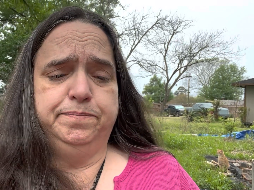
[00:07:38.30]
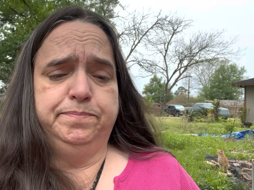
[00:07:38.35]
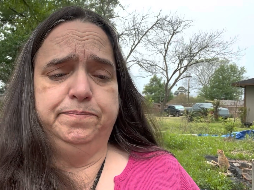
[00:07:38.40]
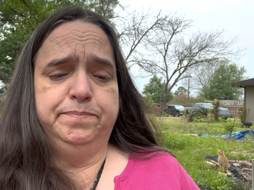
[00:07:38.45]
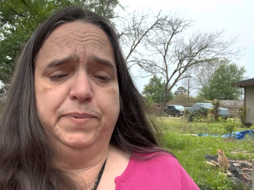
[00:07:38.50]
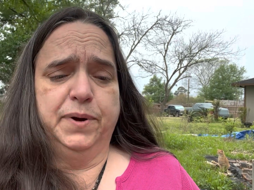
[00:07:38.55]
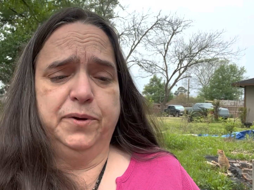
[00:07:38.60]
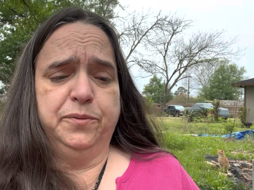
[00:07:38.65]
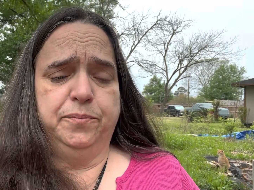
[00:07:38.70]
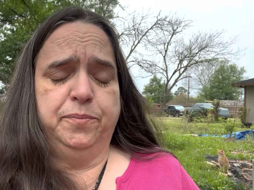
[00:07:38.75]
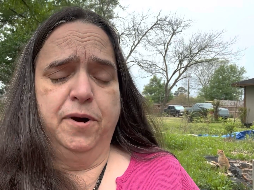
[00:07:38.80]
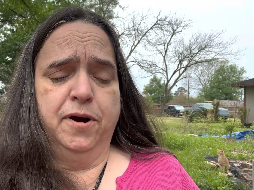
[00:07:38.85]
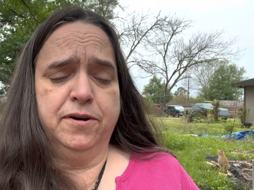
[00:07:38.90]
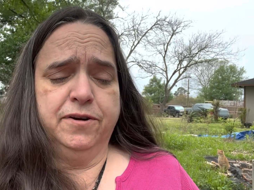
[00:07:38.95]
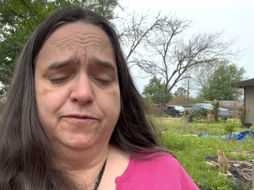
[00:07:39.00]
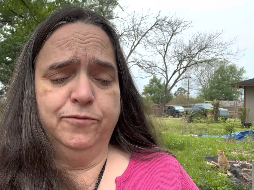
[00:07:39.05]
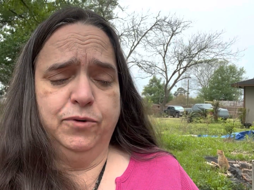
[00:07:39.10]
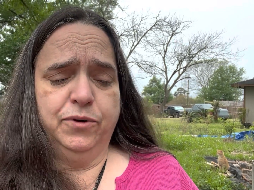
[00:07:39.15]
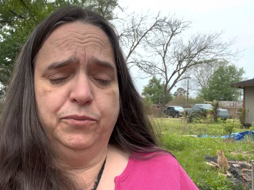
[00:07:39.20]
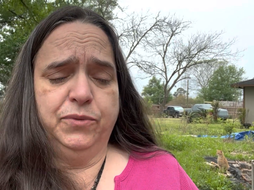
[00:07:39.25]
But
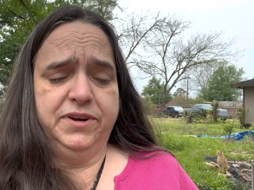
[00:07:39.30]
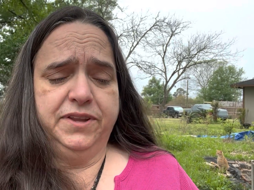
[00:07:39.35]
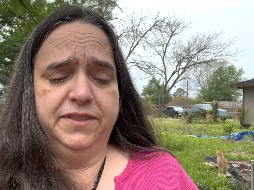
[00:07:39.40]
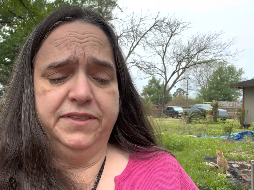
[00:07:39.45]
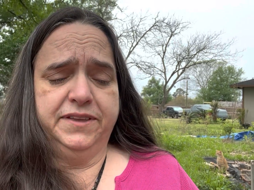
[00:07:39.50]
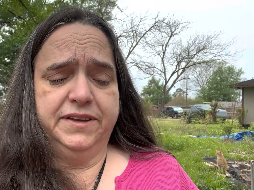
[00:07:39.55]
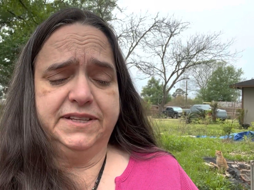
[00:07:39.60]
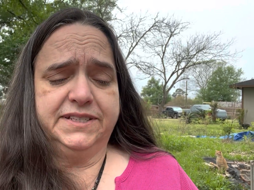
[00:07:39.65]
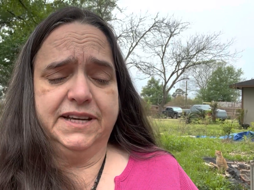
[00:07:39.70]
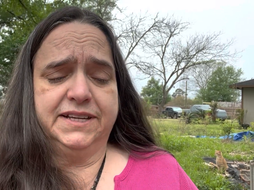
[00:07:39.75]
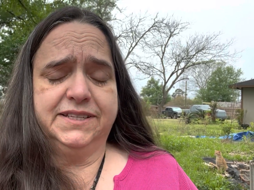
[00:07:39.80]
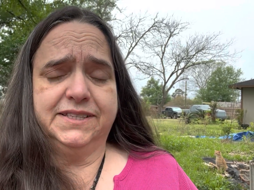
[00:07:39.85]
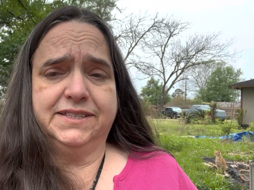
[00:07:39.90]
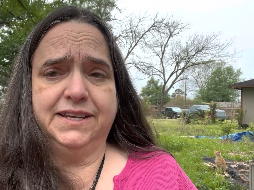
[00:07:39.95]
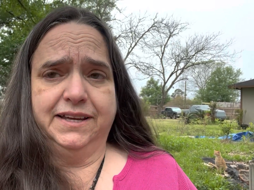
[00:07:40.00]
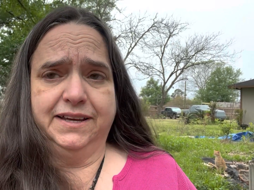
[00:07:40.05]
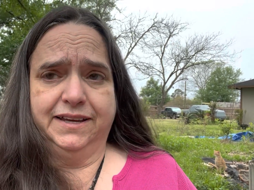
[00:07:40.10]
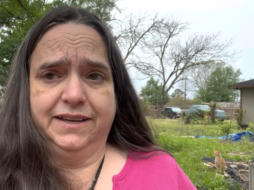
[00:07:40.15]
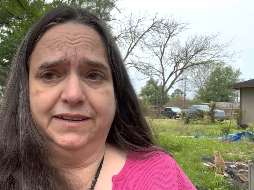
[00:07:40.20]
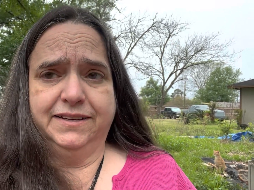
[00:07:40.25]
one of the things I
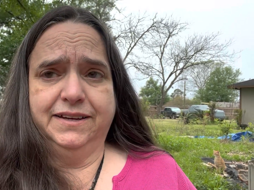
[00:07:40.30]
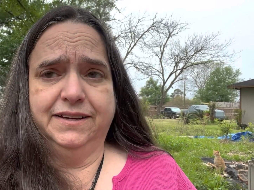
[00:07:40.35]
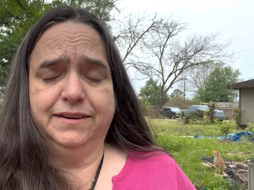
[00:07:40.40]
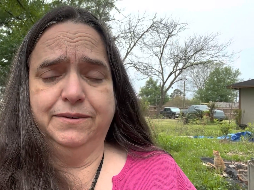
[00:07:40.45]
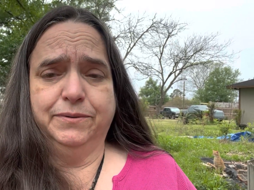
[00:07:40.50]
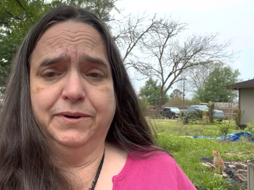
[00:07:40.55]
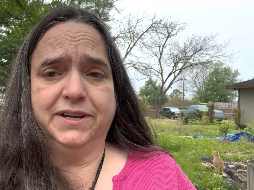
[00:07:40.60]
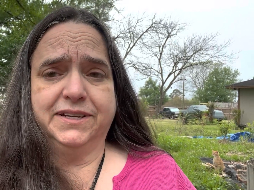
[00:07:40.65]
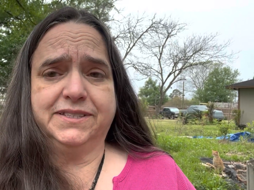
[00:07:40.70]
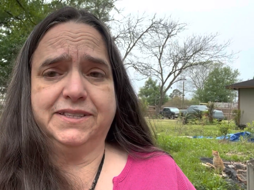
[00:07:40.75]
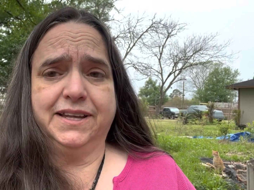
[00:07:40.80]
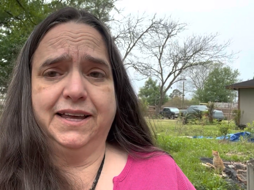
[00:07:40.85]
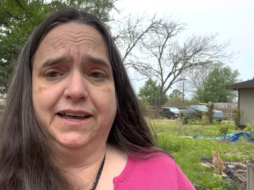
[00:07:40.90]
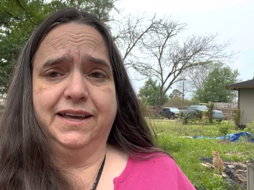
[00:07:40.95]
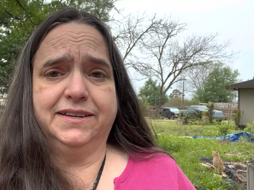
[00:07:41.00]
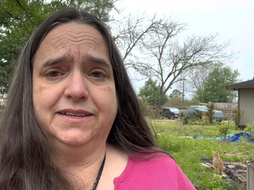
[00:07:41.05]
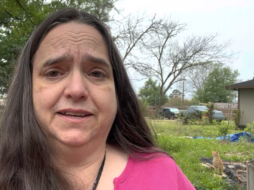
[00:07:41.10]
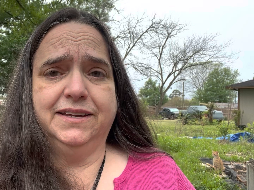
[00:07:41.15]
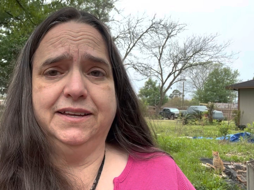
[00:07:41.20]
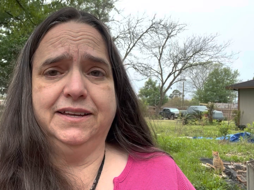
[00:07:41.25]
said was
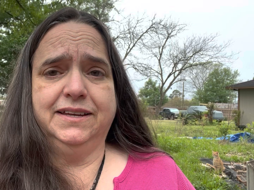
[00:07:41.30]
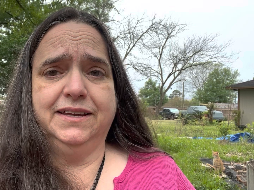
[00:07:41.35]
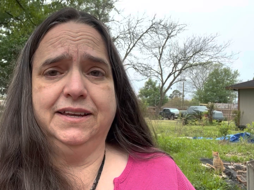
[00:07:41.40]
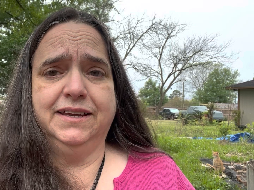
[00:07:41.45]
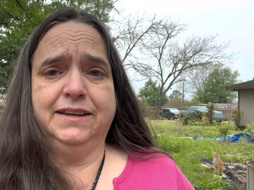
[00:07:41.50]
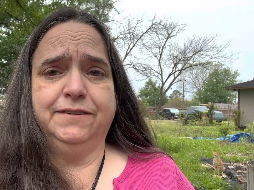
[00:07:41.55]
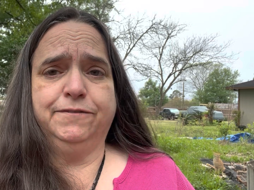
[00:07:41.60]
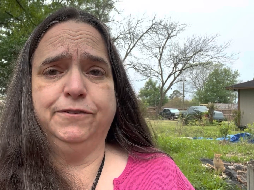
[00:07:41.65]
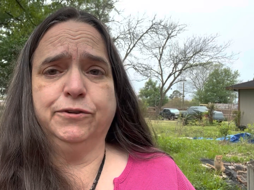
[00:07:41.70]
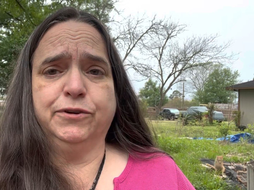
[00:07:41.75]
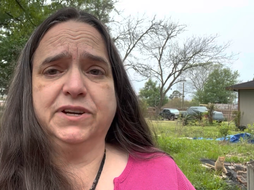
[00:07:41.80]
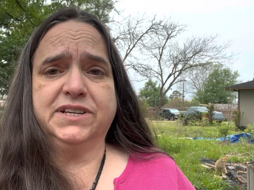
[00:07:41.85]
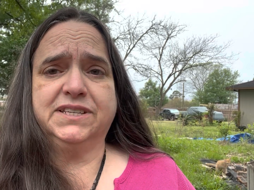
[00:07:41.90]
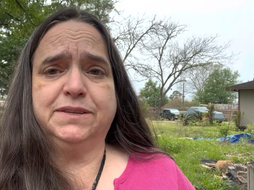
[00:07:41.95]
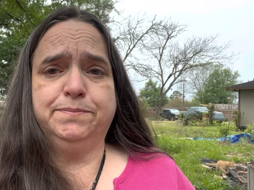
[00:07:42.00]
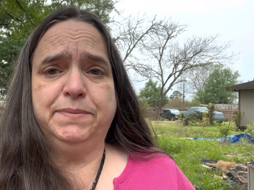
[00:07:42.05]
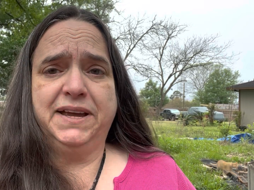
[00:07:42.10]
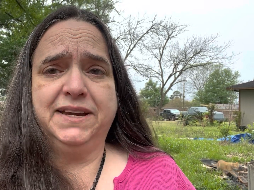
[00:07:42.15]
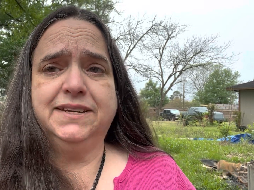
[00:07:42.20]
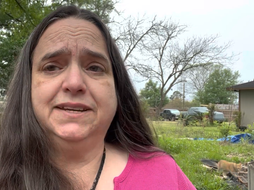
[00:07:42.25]
that if you're
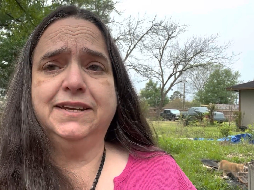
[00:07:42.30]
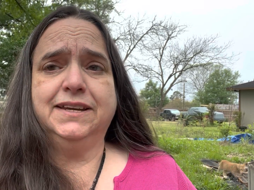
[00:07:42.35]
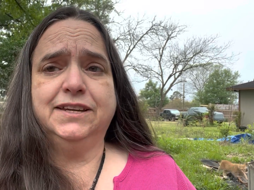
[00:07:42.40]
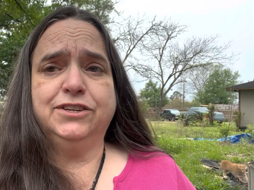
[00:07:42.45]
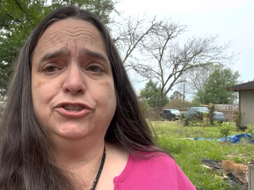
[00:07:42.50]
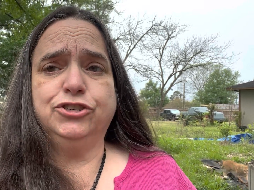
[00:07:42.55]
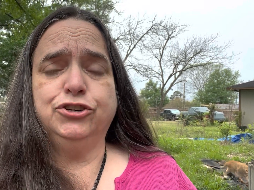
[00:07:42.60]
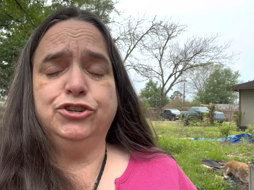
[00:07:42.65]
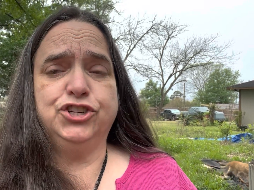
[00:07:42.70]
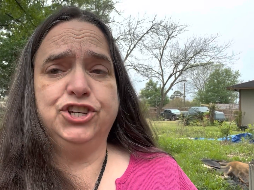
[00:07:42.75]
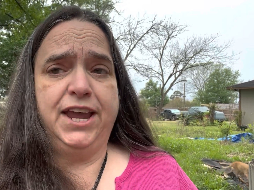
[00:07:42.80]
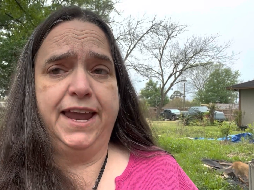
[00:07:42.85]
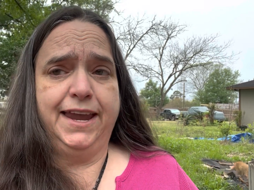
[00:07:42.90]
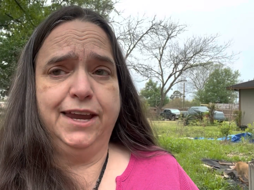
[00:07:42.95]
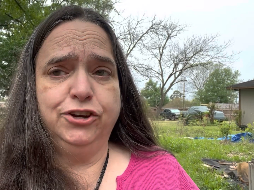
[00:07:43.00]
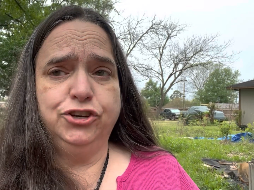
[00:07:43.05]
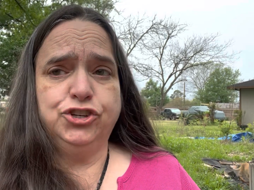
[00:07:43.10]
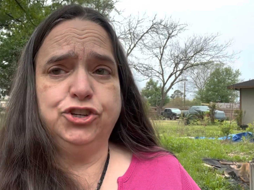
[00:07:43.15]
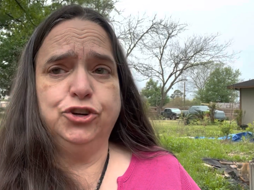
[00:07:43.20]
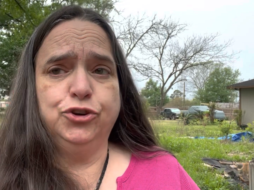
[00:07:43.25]
expecting it to
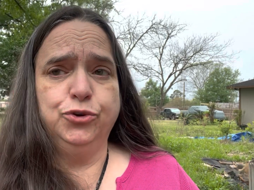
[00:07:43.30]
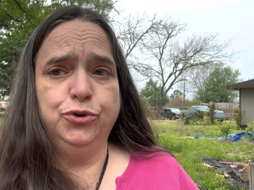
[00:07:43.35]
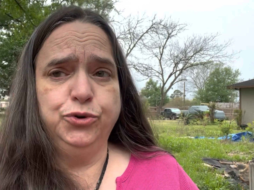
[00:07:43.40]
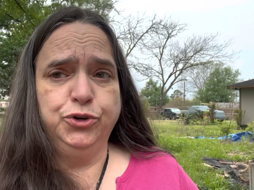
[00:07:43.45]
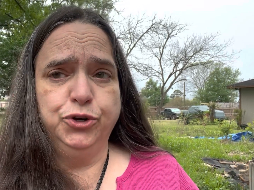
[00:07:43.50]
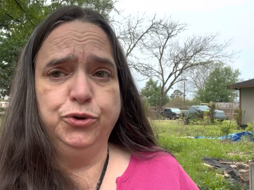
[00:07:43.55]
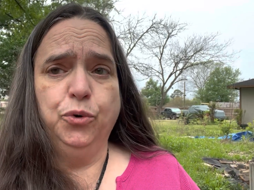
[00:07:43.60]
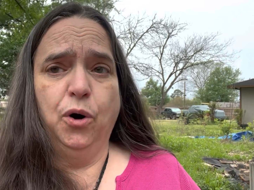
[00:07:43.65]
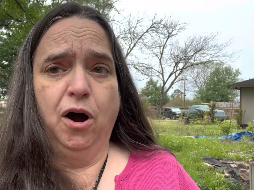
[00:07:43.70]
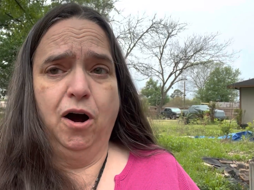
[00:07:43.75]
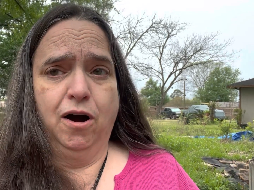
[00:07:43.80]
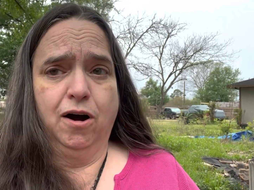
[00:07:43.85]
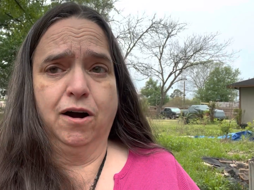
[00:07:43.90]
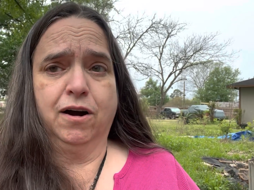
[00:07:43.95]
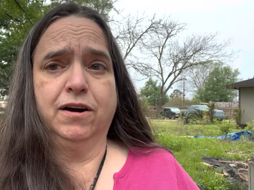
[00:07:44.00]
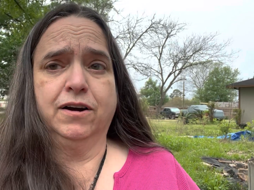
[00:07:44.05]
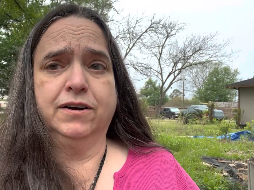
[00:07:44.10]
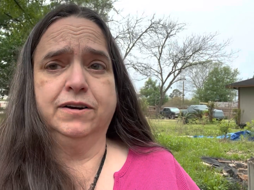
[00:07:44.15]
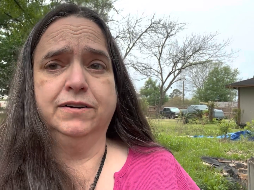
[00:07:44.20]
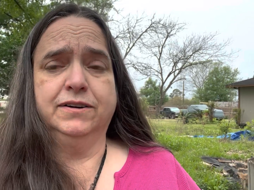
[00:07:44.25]
change who you are,